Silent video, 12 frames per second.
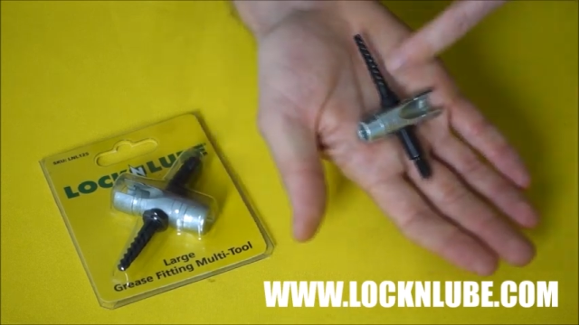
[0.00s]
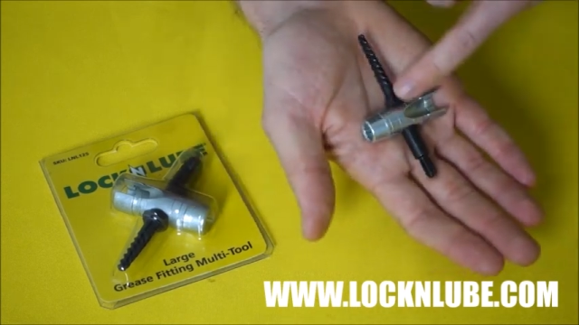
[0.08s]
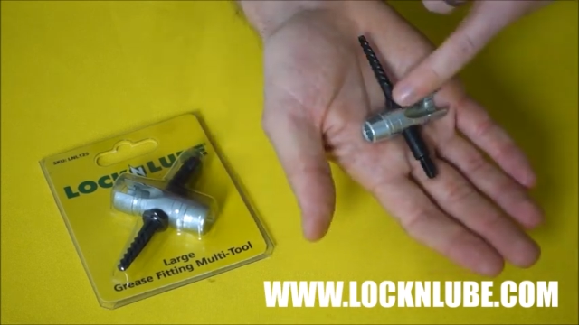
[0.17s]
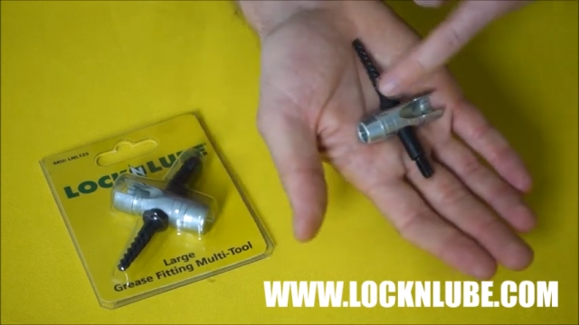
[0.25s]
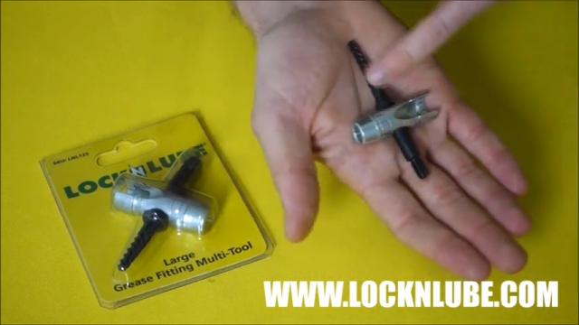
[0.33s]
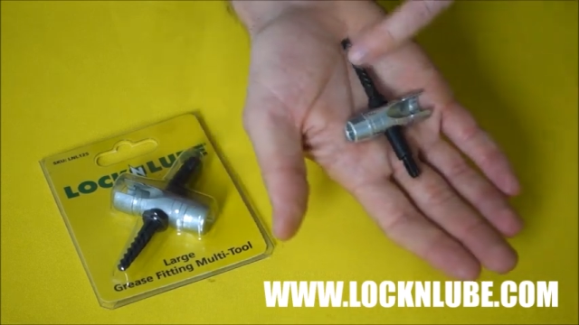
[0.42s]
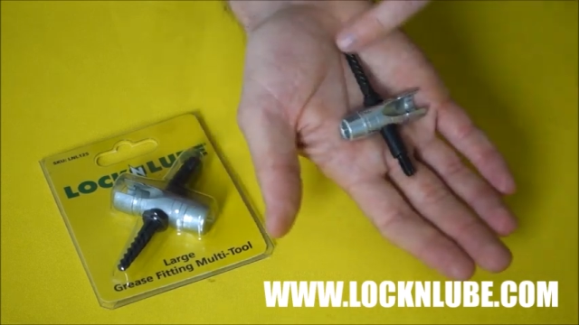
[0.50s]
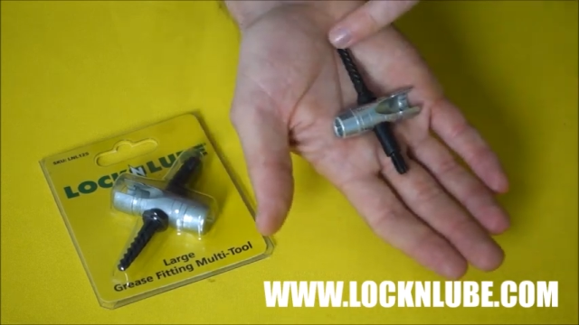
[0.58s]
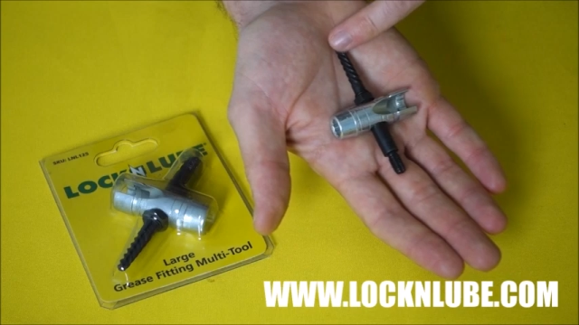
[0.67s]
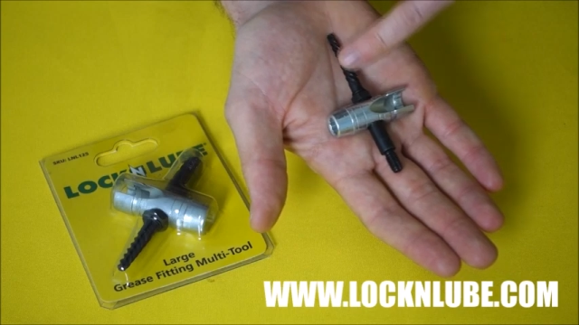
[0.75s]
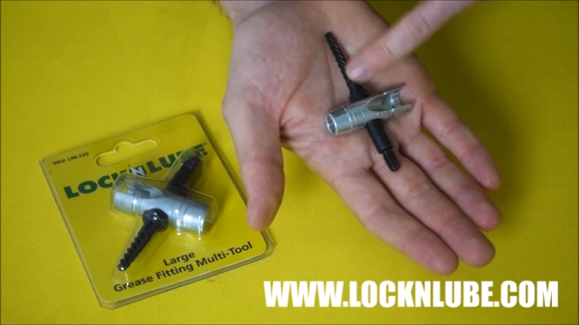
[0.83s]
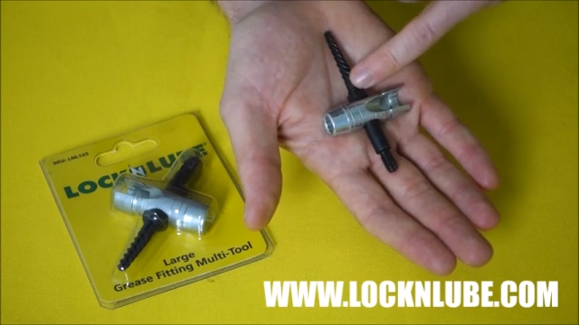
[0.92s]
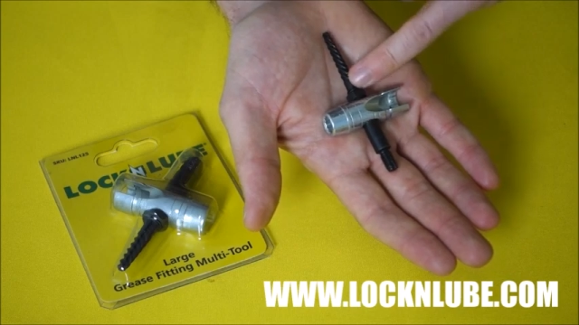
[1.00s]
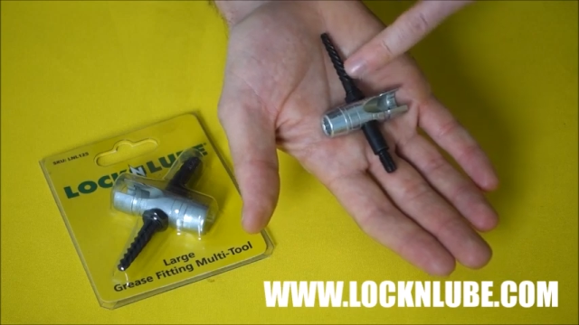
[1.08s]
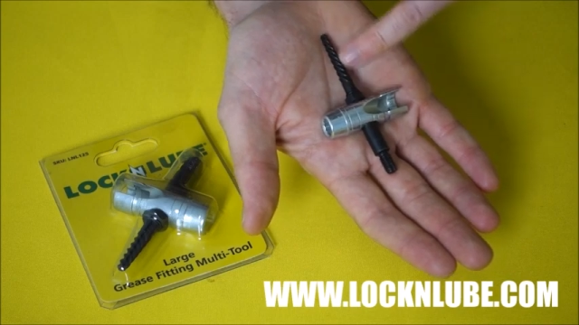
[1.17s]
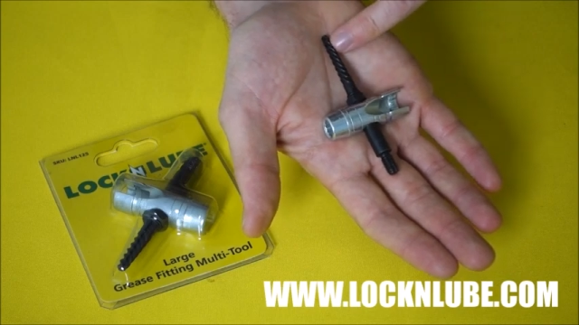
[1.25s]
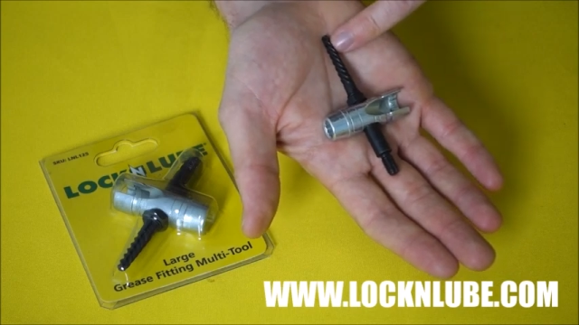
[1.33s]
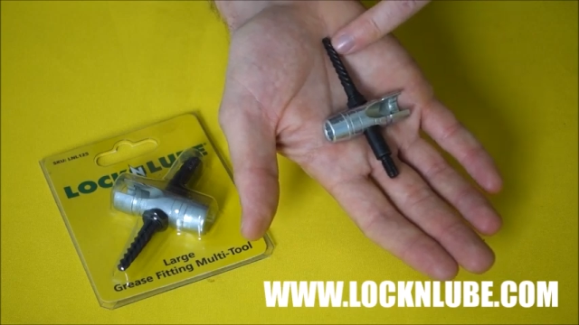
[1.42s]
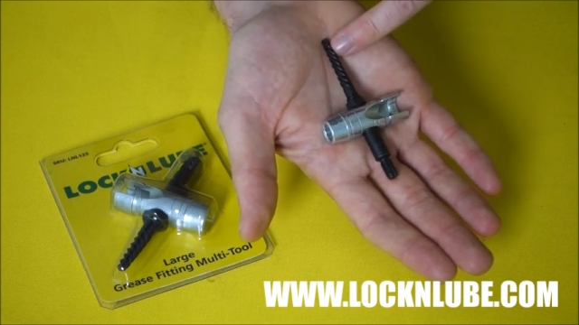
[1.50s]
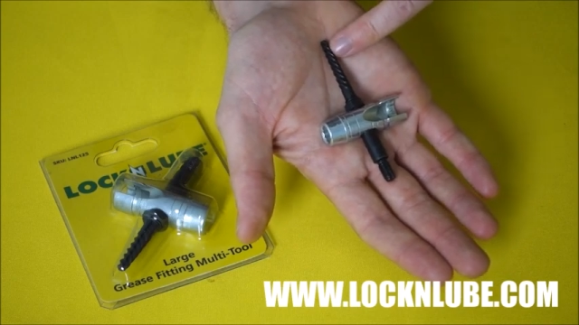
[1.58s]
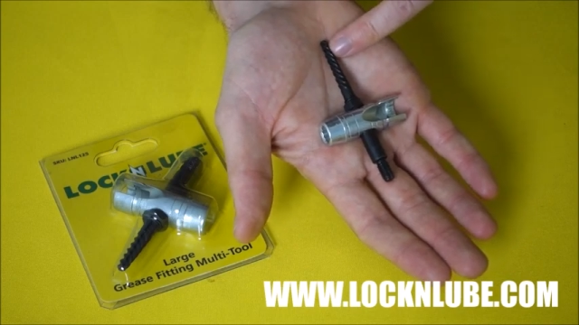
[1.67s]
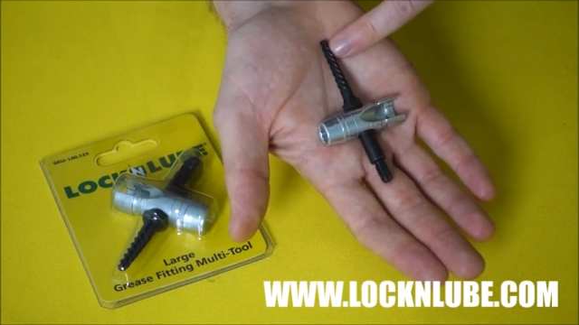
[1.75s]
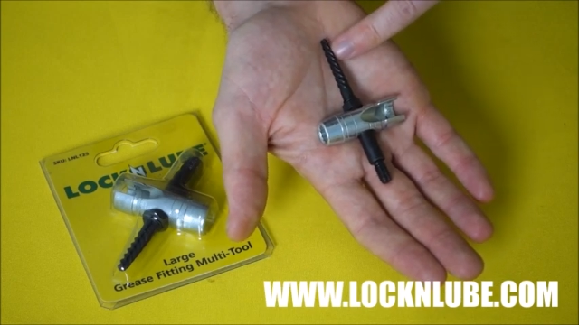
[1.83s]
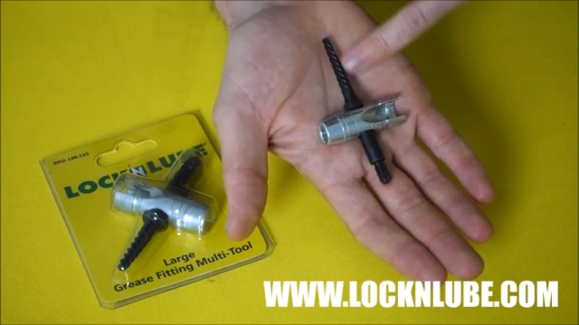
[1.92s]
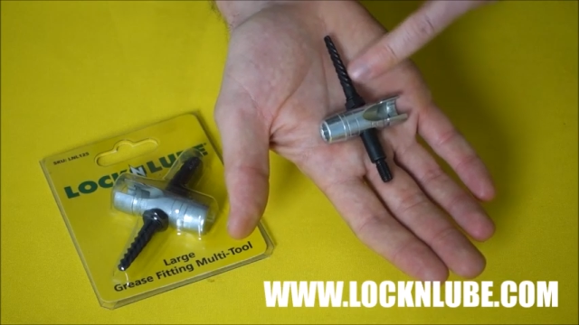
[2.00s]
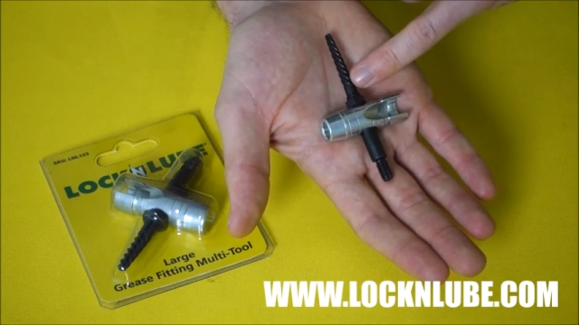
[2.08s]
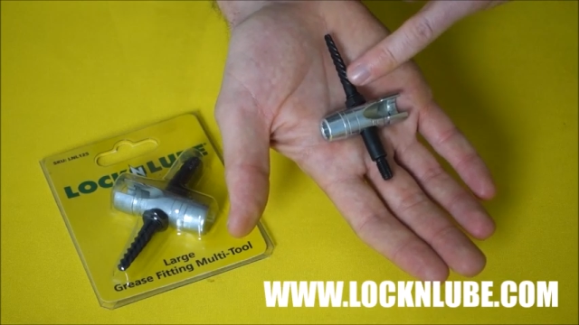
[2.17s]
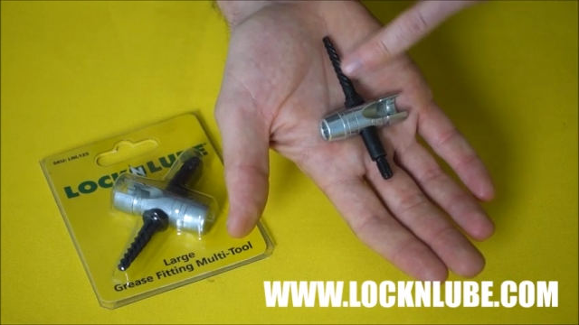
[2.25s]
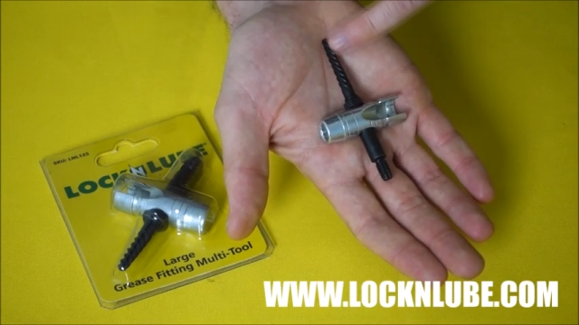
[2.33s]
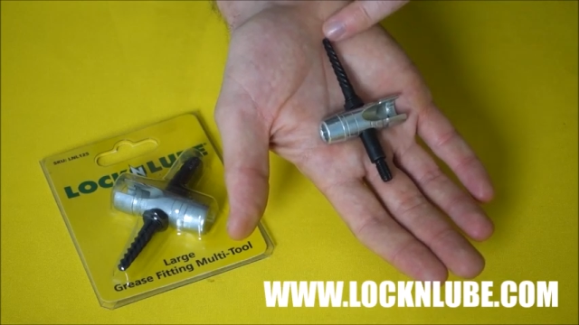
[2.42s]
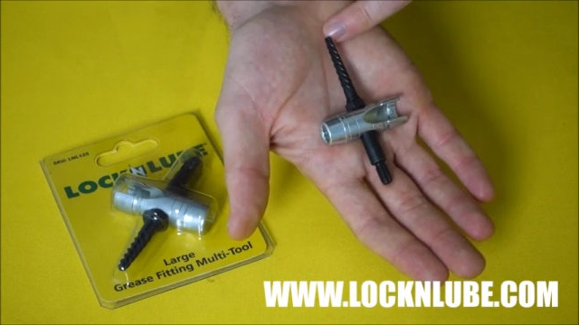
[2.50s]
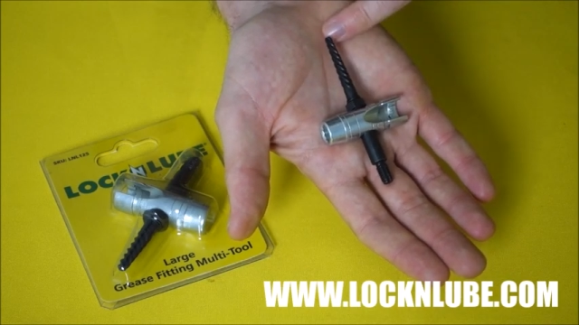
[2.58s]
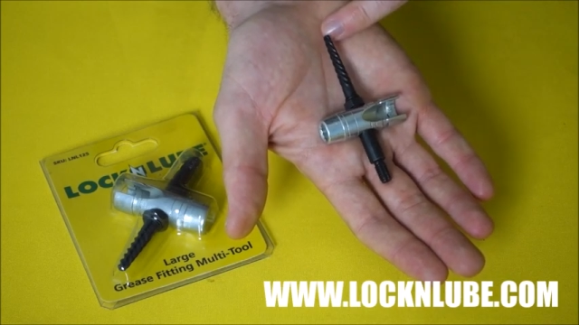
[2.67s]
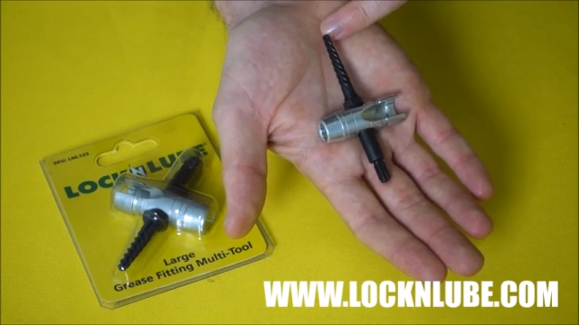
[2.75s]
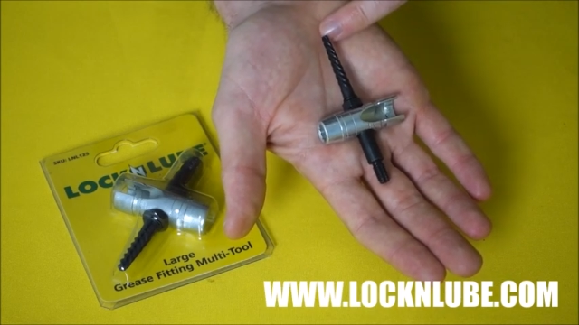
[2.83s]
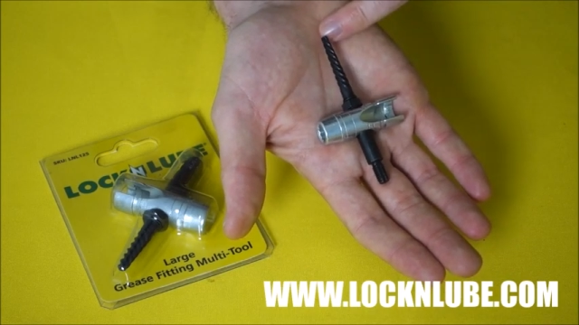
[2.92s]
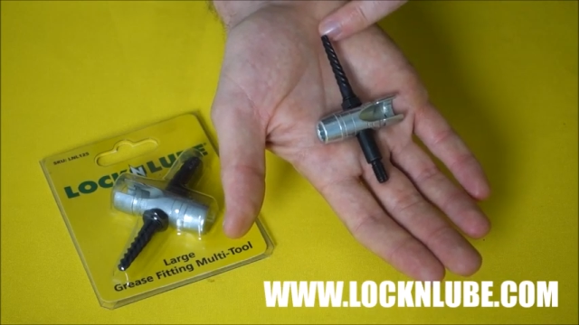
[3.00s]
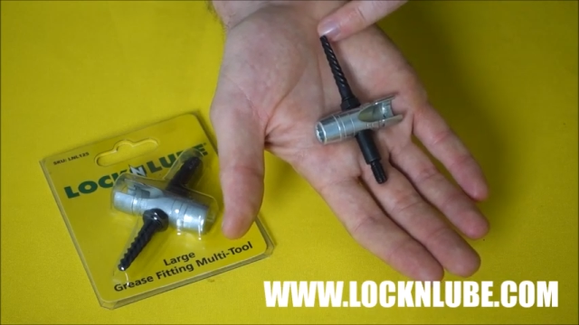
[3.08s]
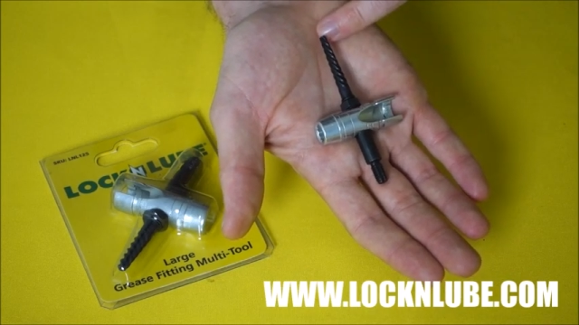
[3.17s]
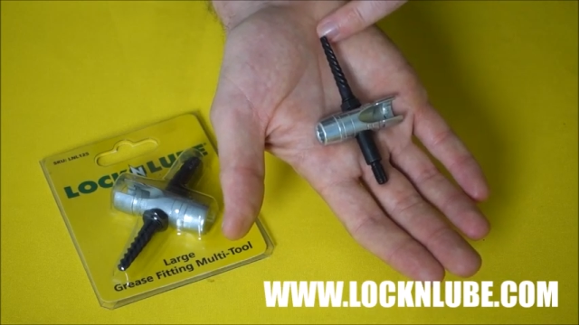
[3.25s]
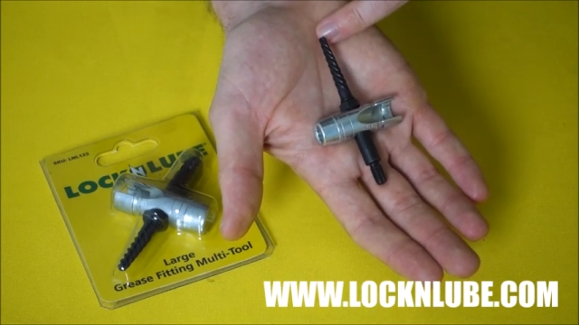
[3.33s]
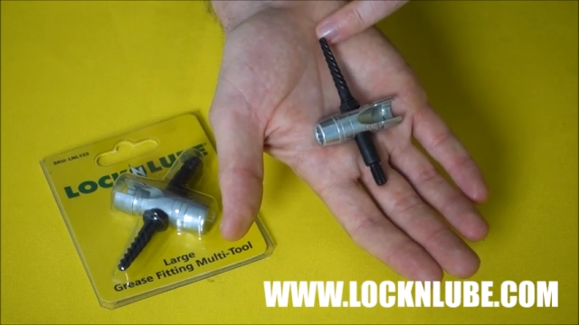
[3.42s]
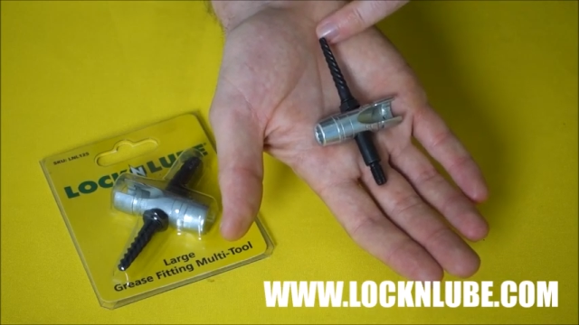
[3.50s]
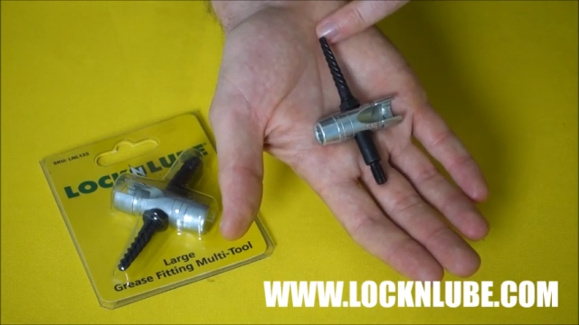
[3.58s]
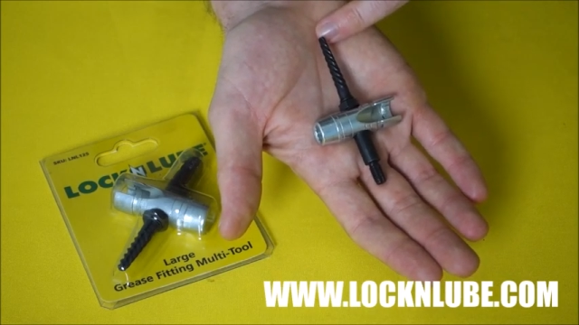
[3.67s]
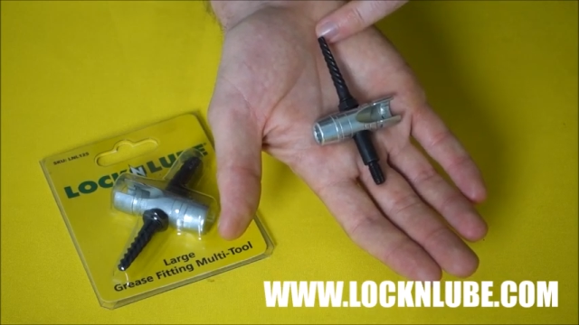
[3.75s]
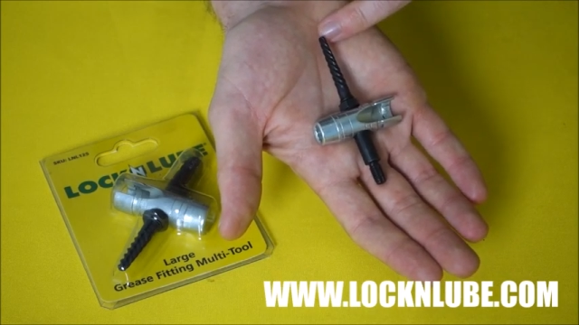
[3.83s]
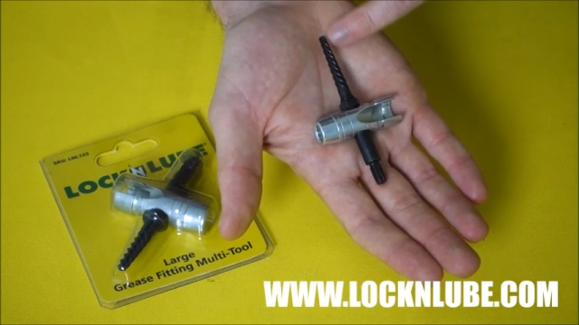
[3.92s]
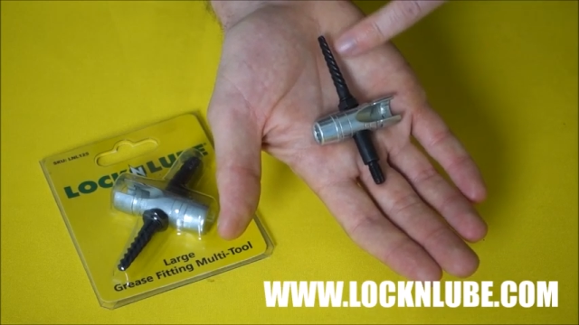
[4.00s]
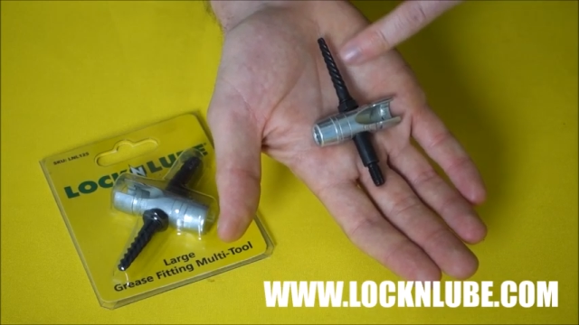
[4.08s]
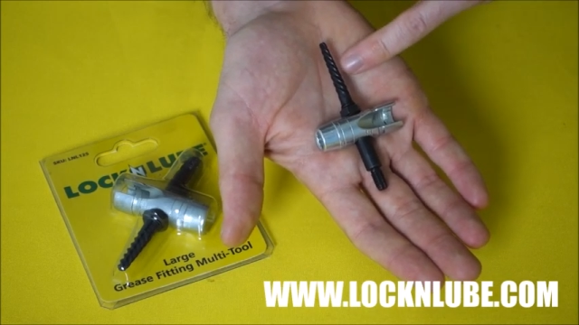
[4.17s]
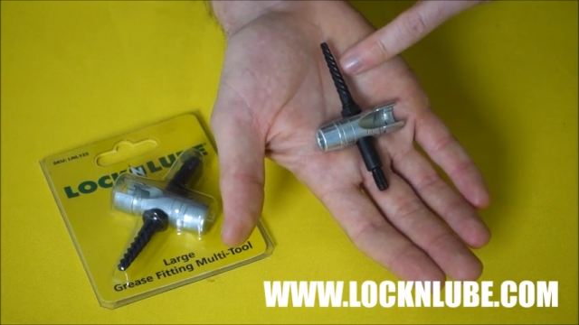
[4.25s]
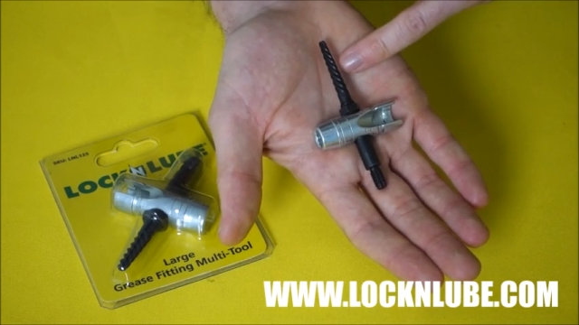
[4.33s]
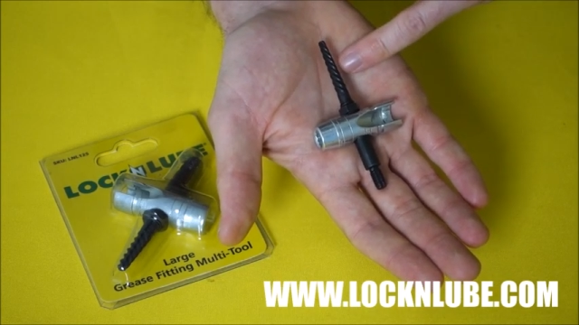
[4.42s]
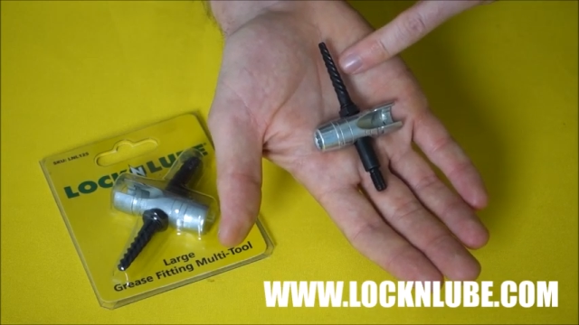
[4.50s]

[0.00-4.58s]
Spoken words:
Nobody's mouth can be seen.